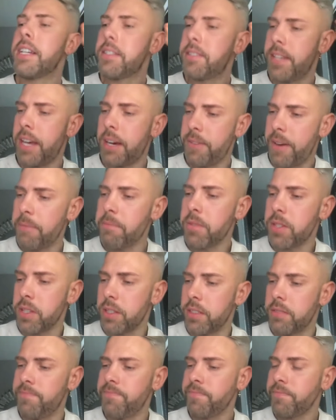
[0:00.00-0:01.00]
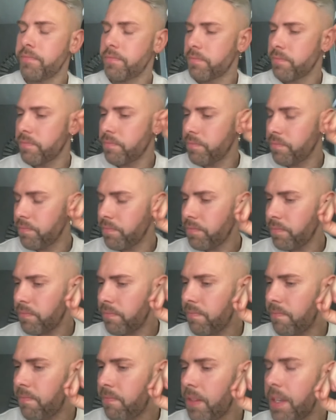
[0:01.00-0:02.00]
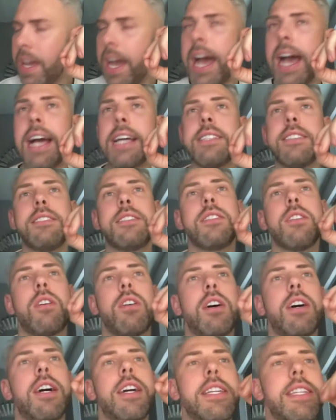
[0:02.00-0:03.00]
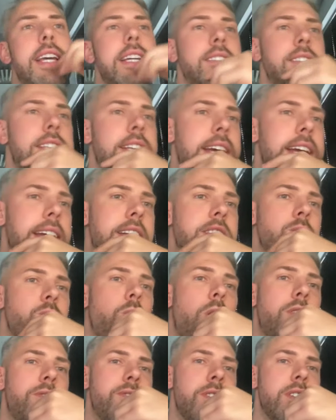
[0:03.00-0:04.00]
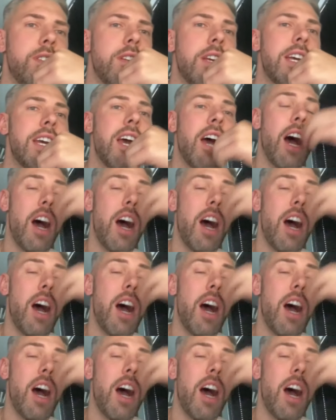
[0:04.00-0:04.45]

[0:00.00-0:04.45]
Southampton and yesterday against Watford,